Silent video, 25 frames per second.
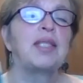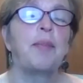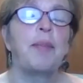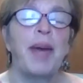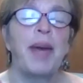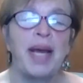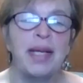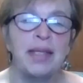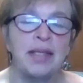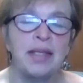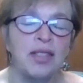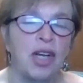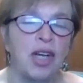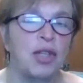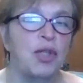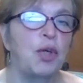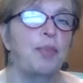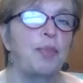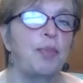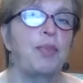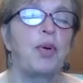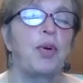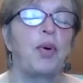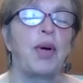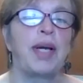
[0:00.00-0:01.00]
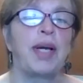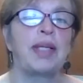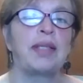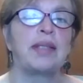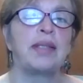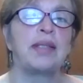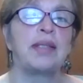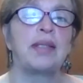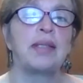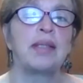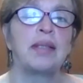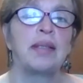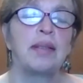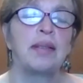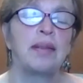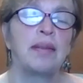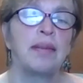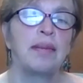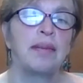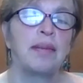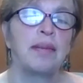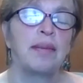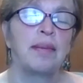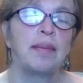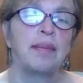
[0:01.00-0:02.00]
Depends your partner, on your points.
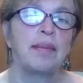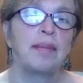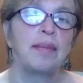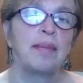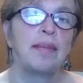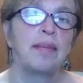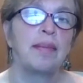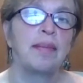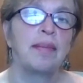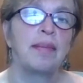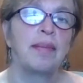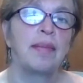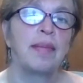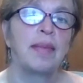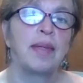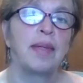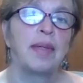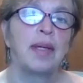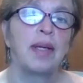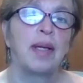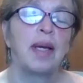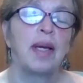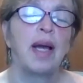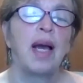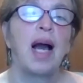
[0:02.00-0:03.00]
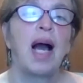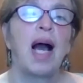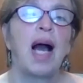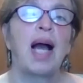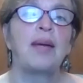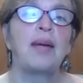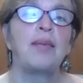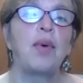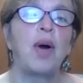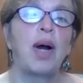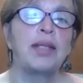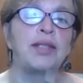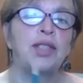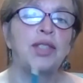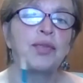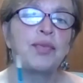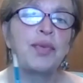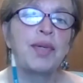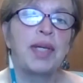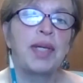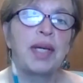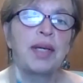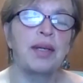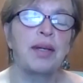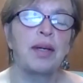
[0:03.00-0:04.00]
10 points. I want like to
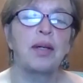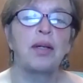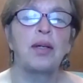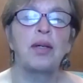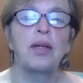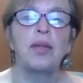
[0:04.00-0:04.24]
read.